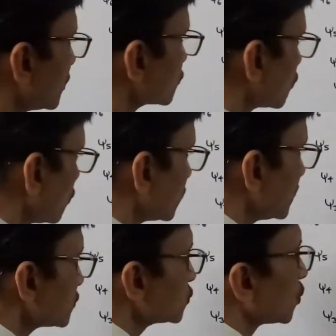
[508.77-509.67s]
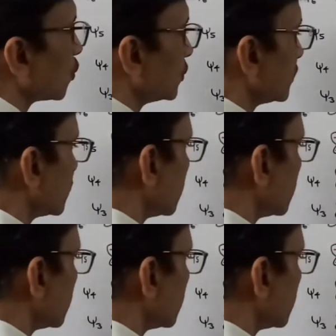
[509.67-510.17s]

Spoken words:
So this node